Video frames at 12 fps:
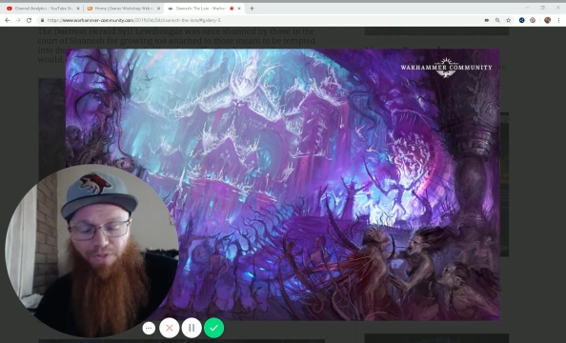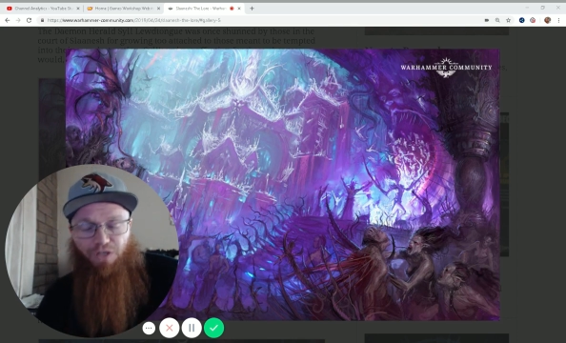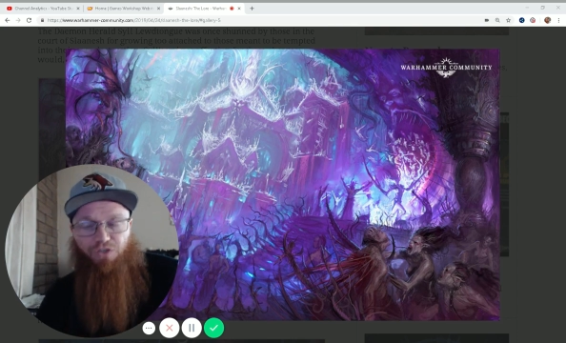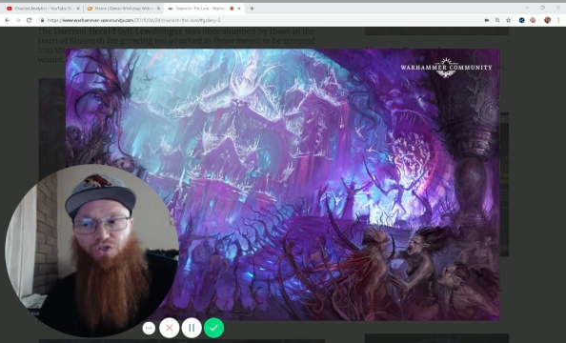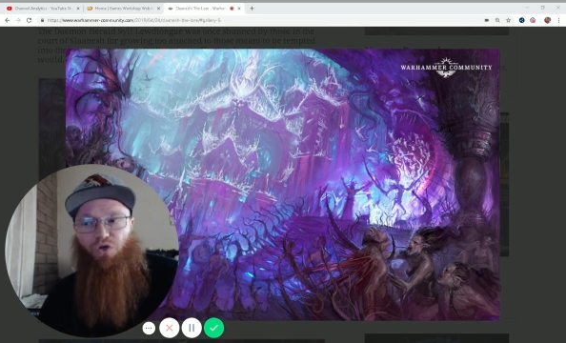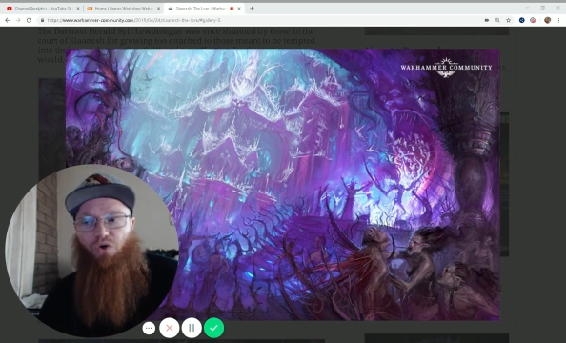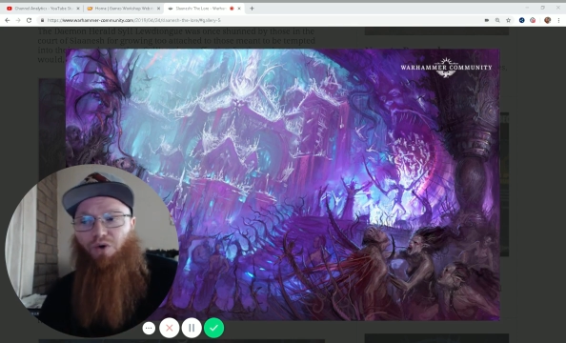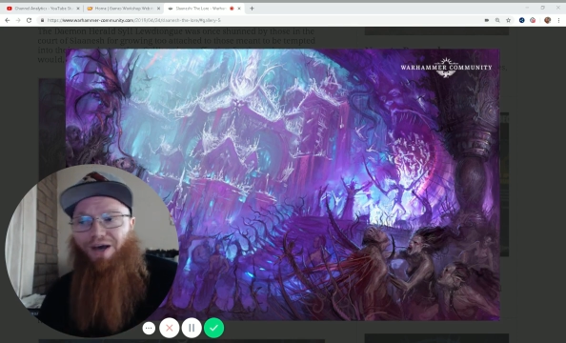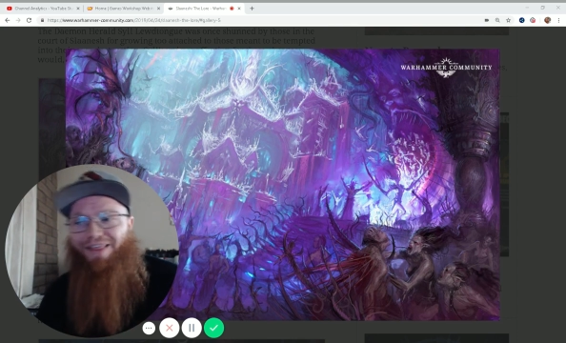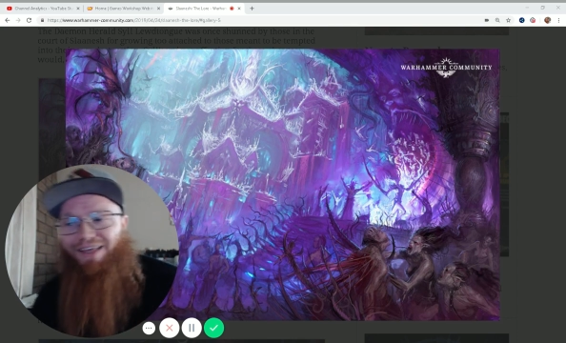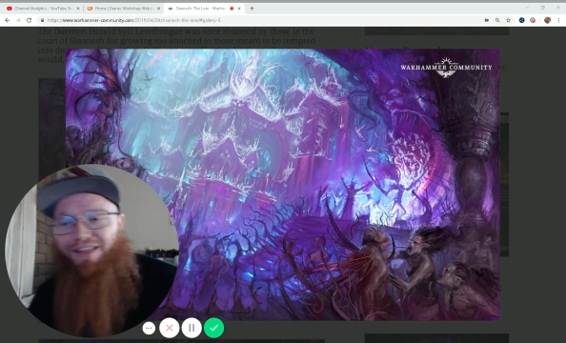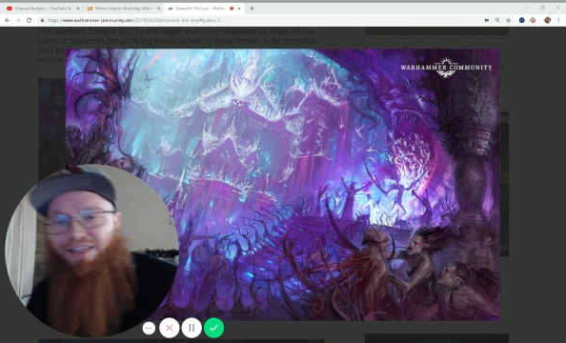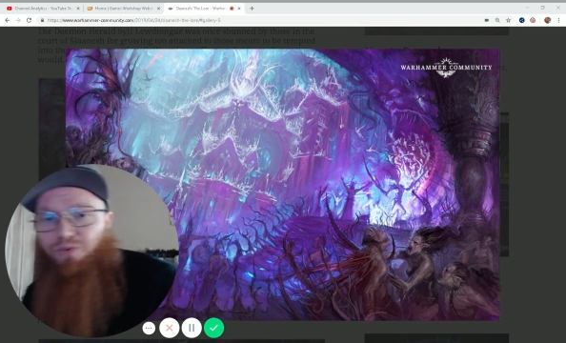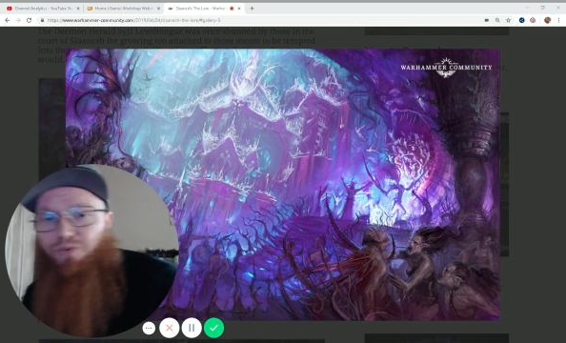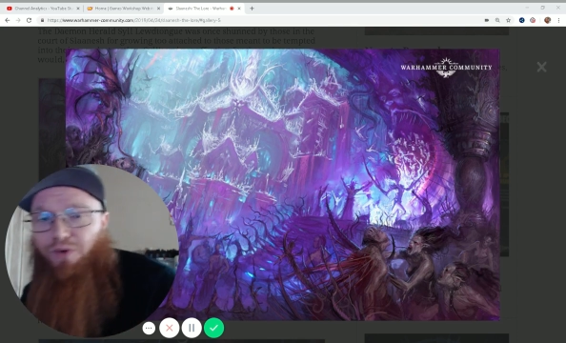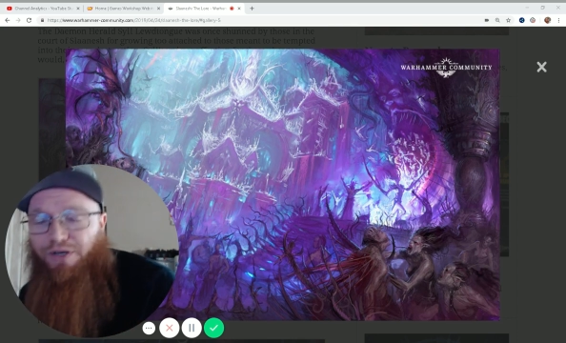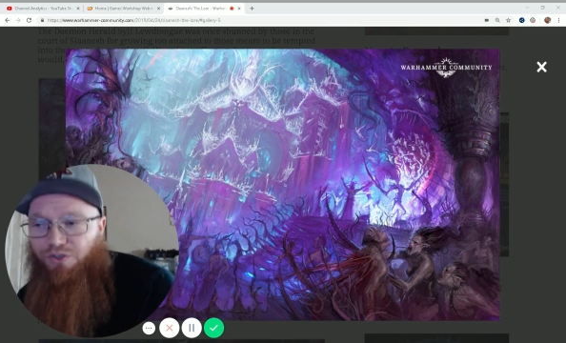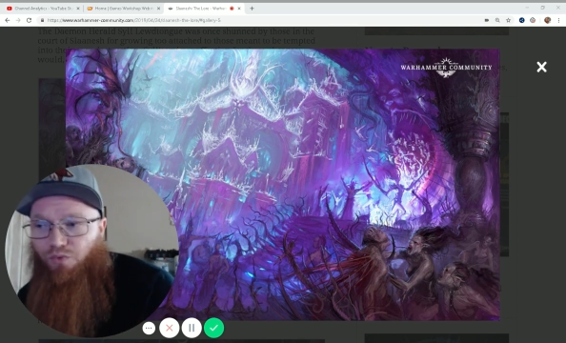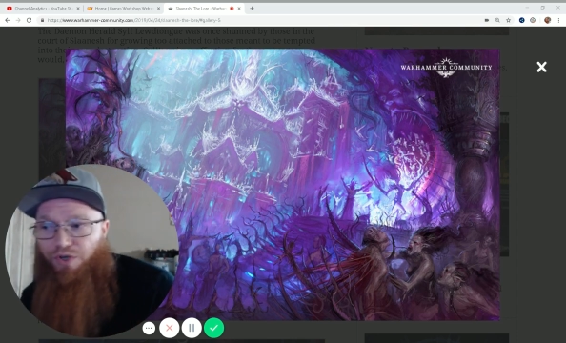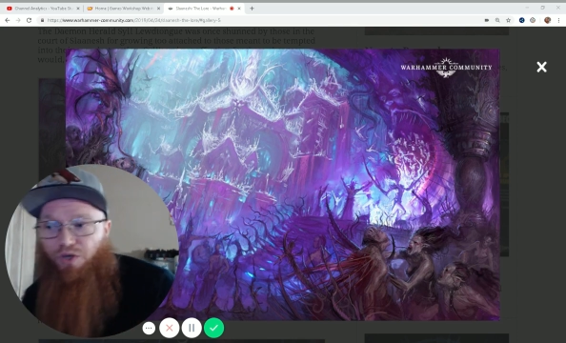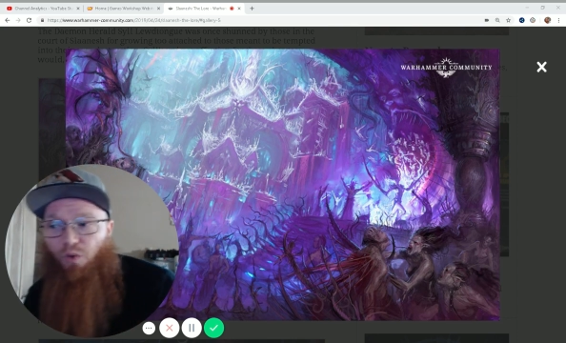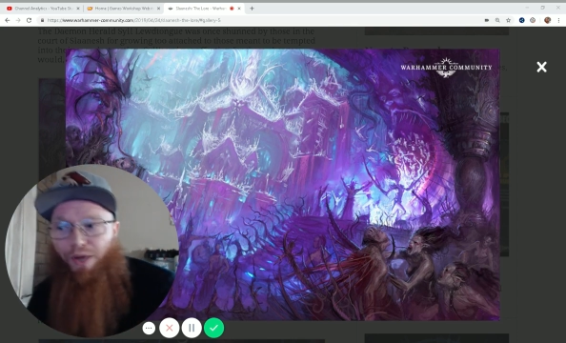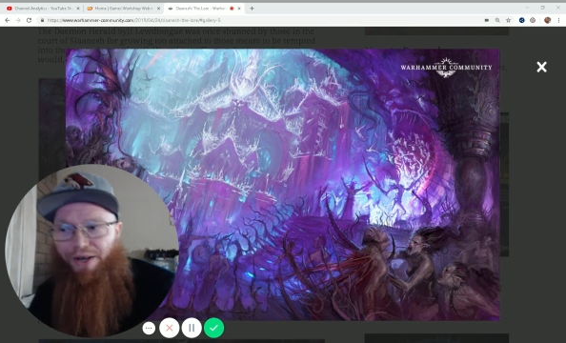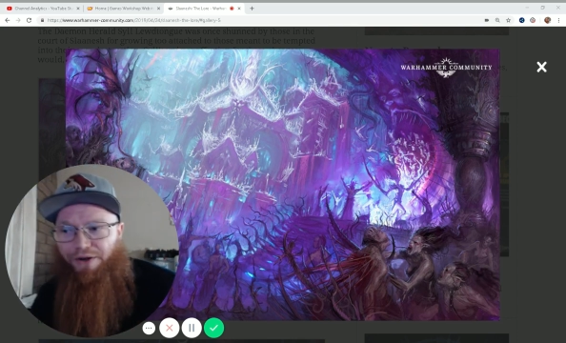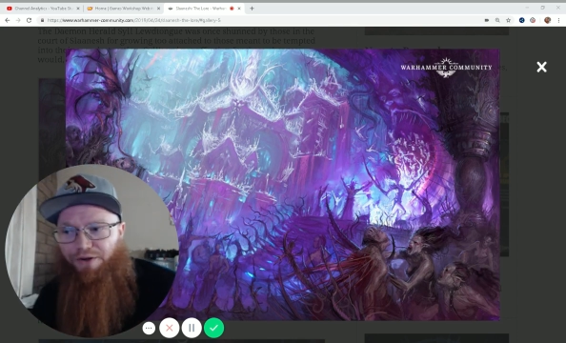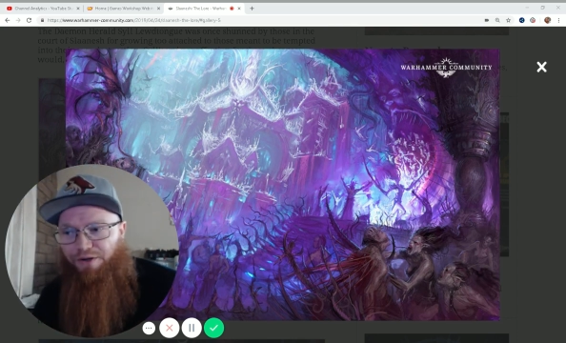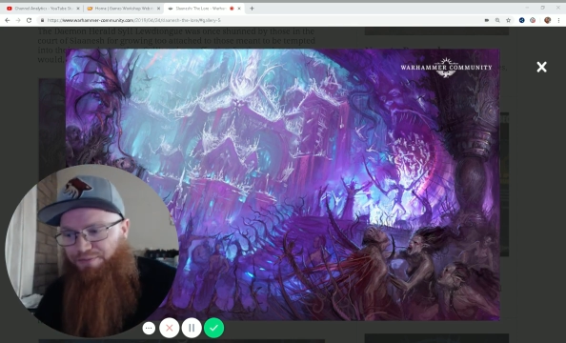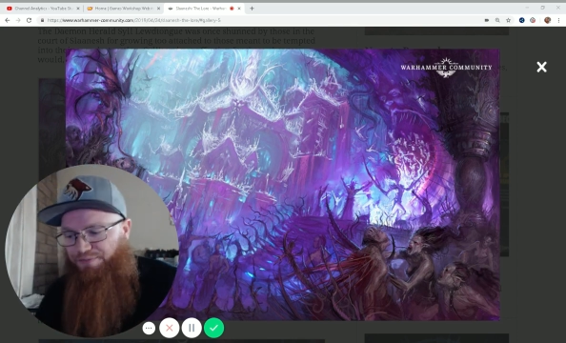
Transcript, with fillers: So I think this one is a real winner.